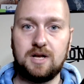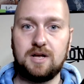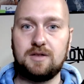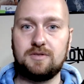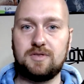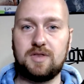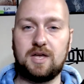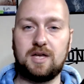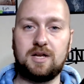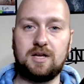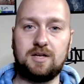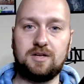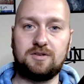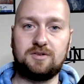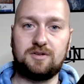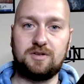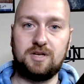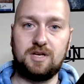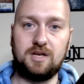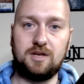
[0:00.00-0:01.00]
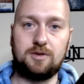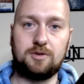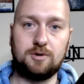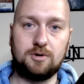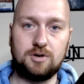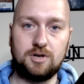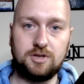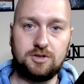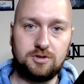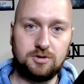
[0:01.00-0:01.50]
that is the
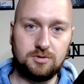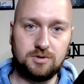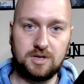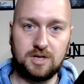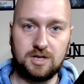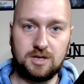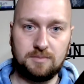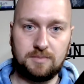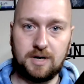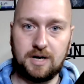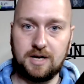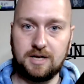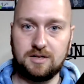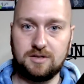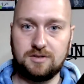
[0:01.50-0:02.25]
32 GB